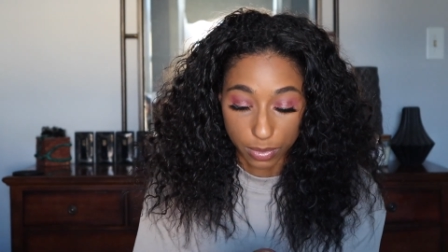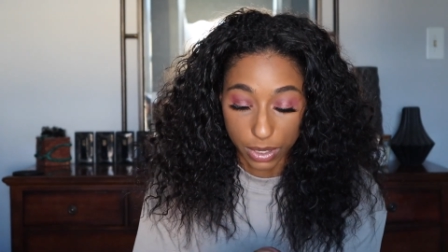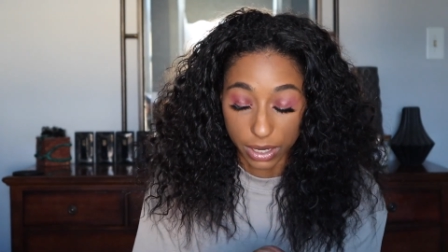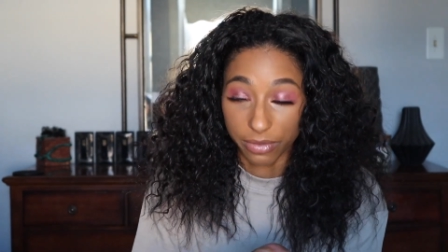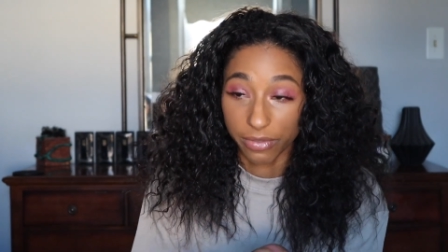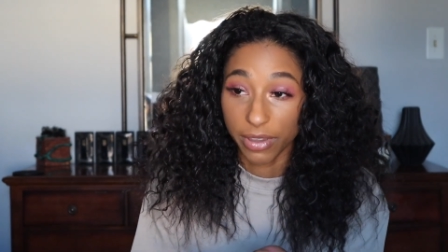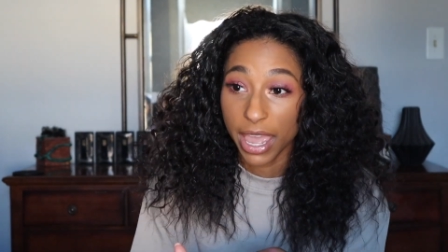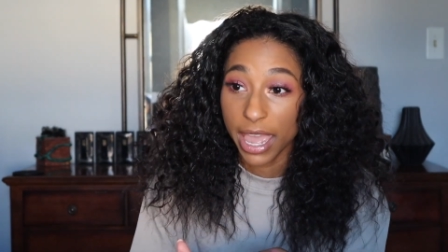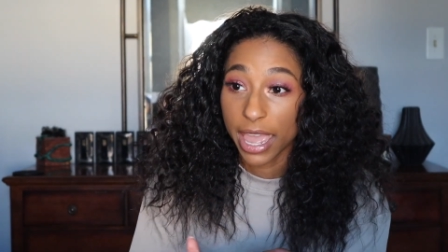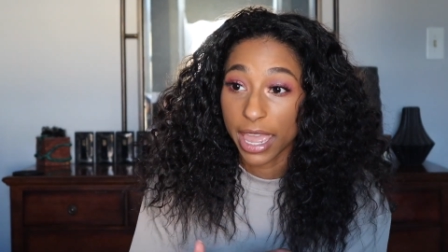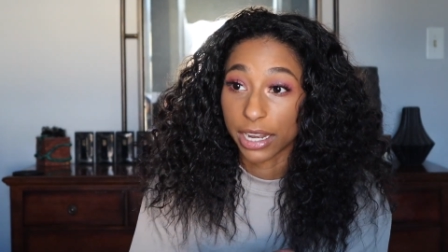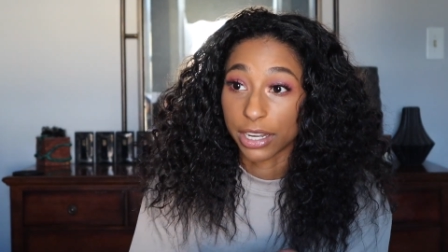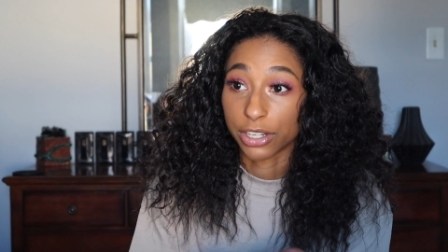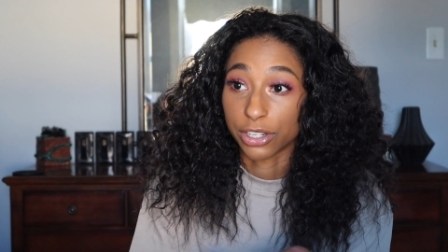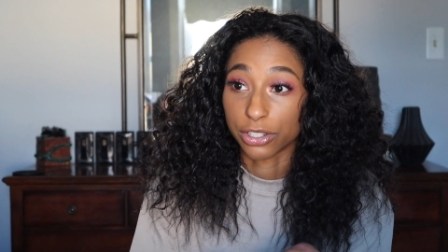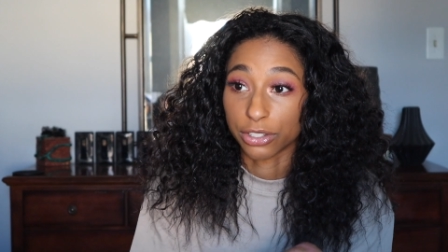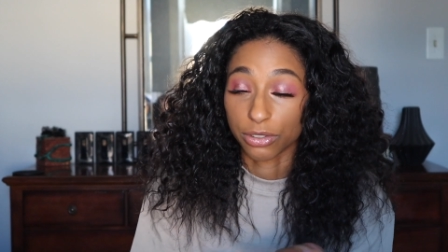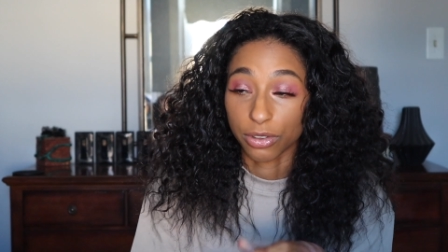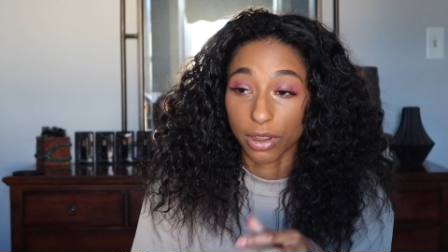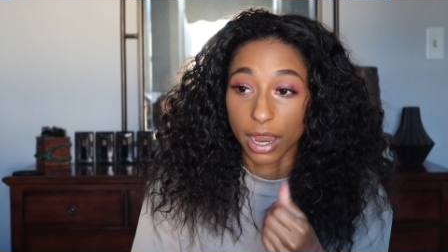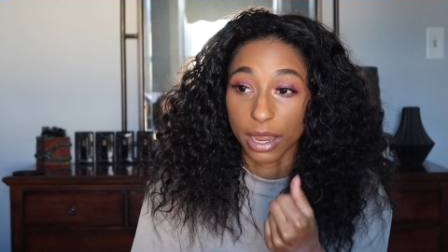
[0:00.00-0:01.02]
but if I had to
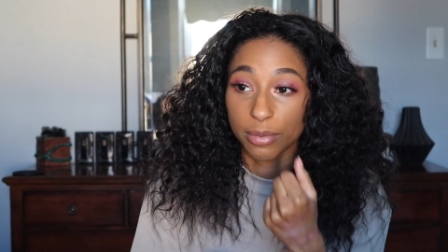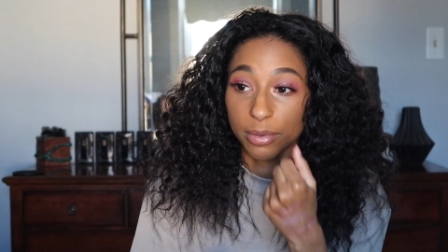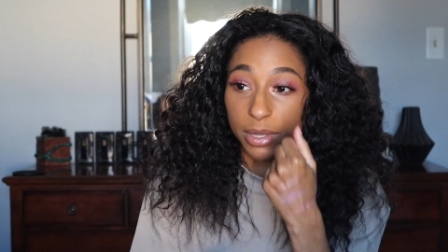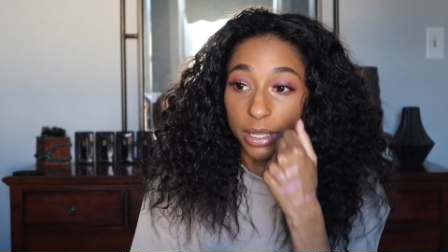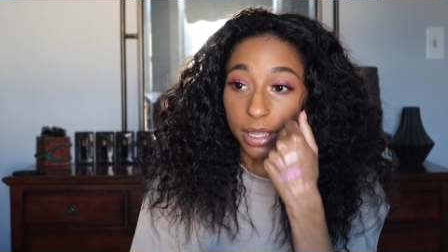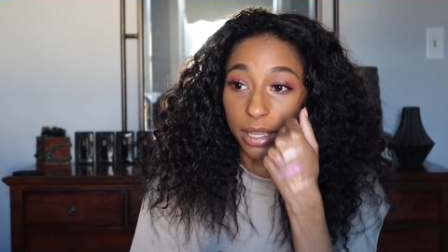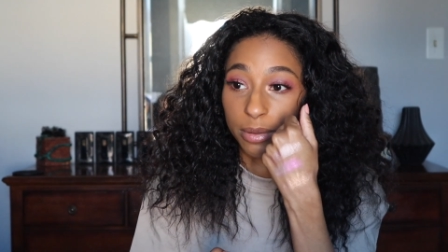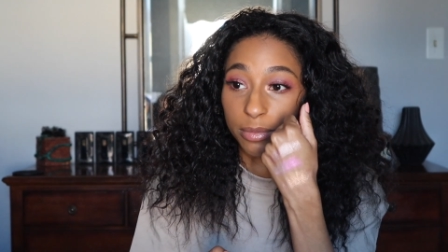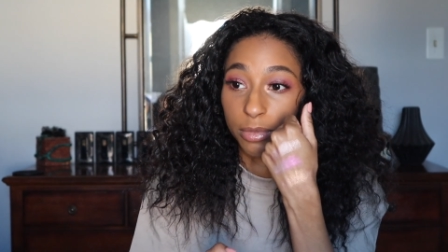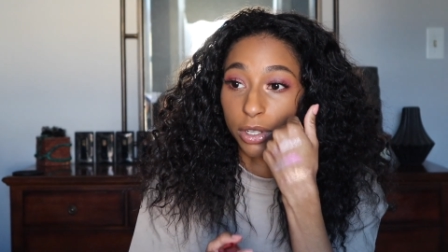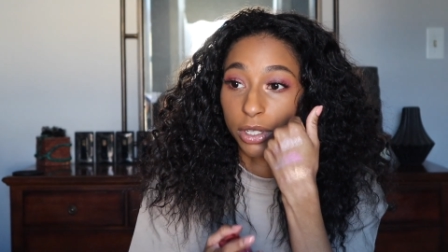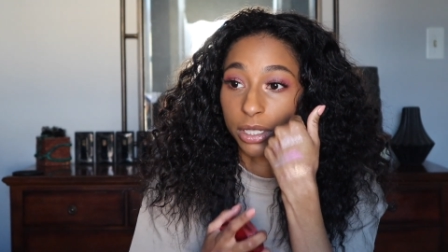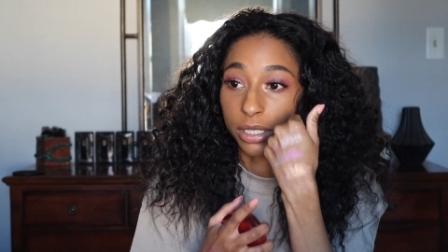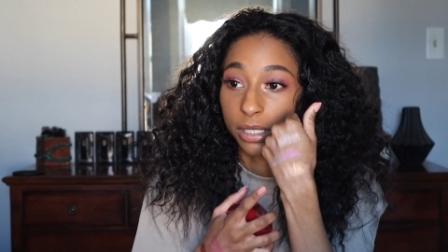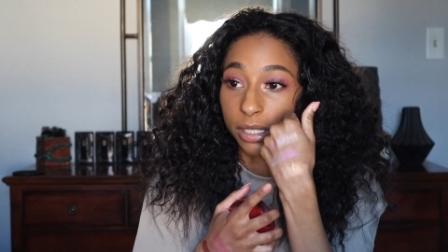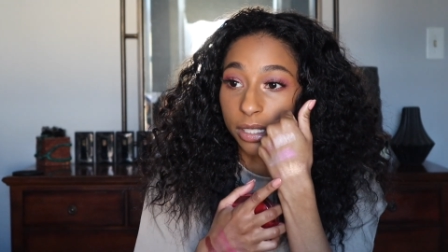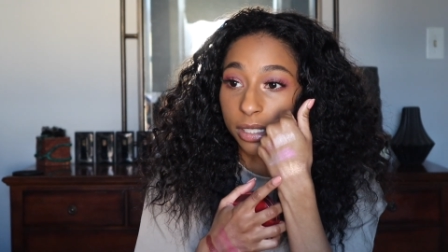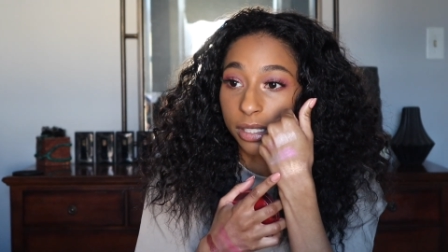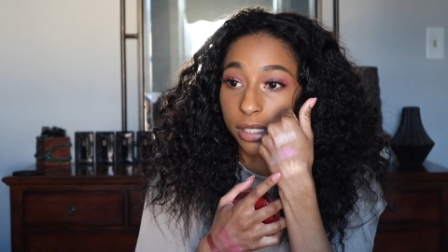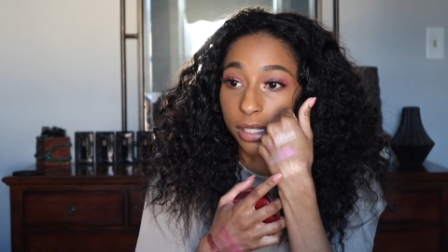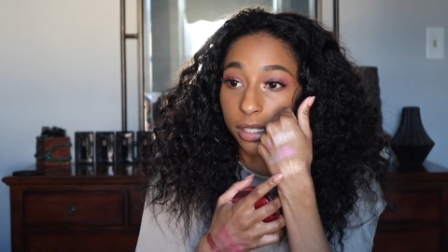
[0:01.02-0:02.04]
describe it, I'm gonna,
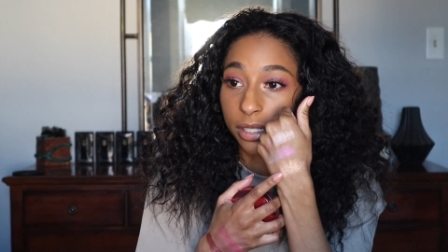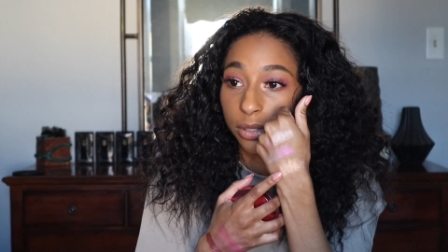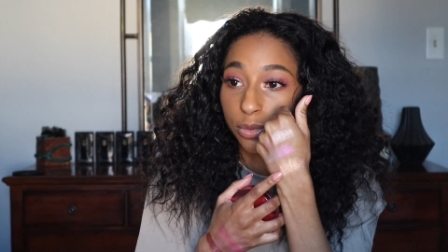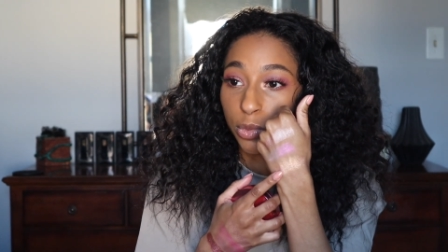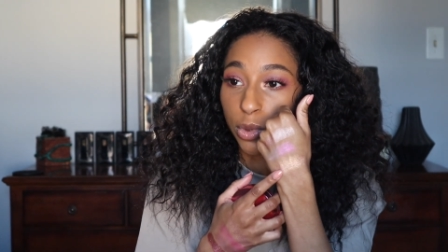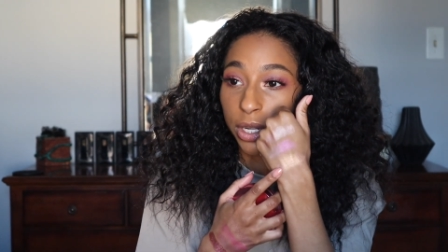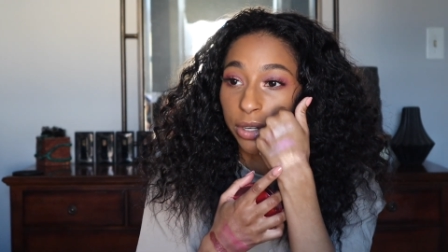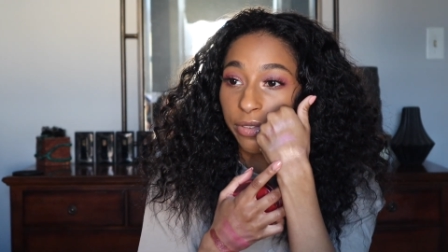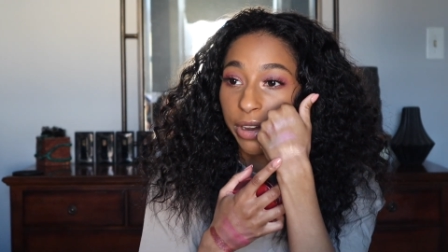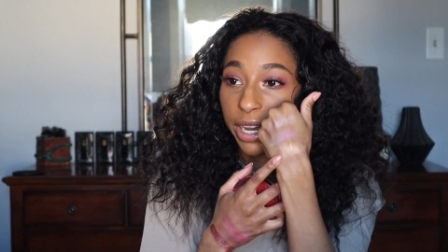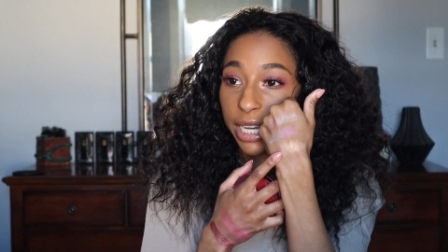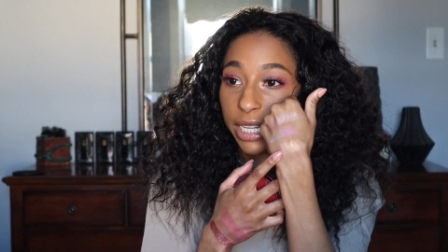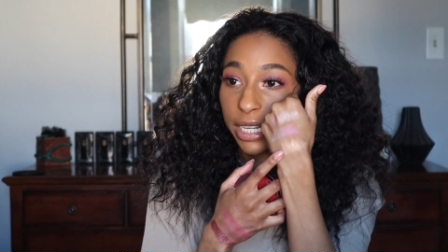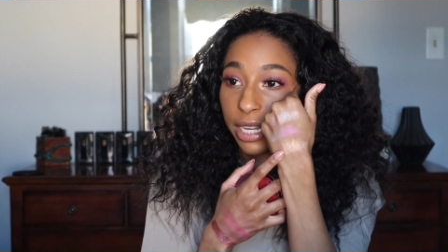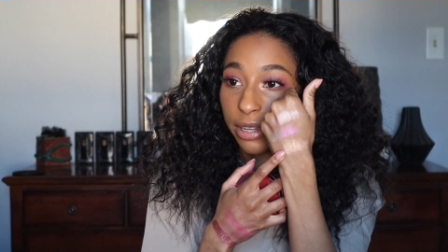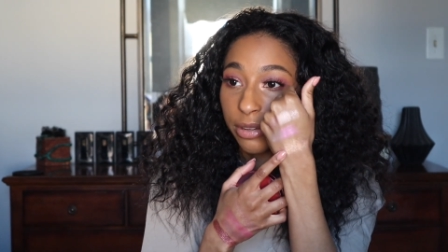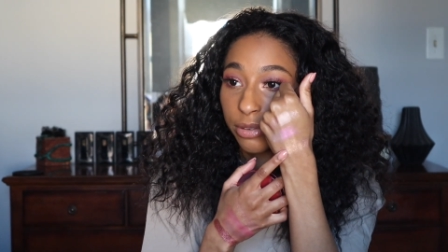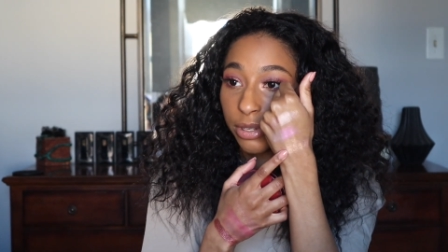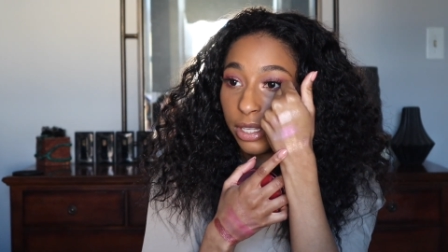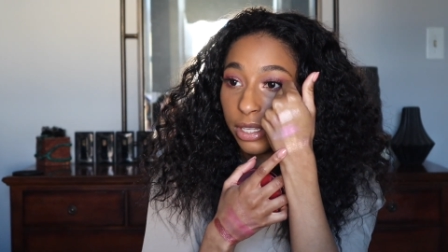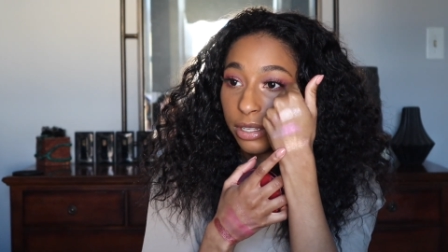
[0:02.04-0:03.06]
it's this one right
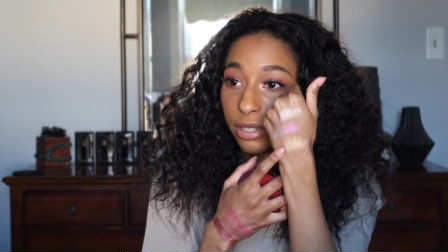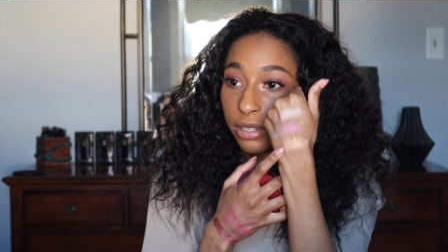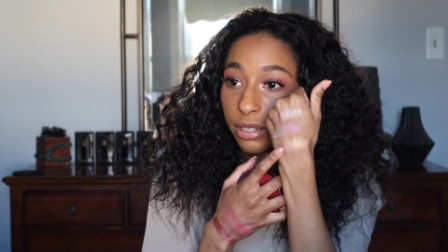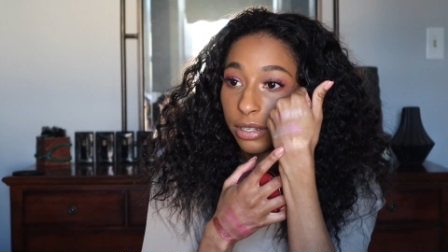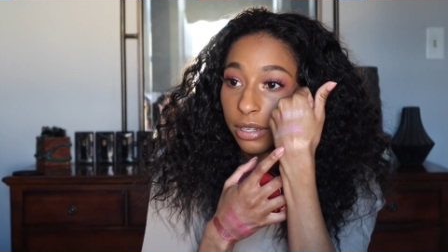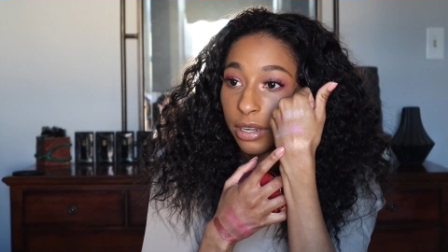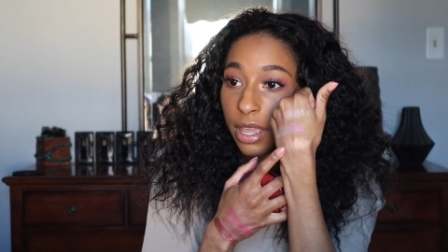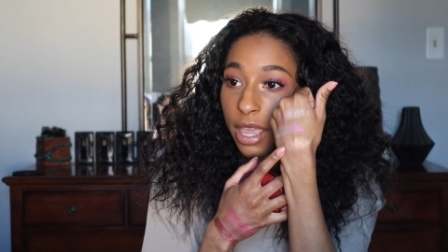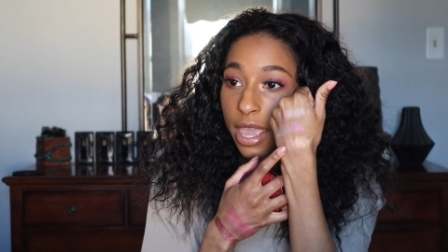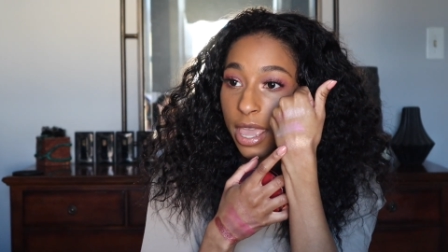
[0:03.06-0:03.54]
down here.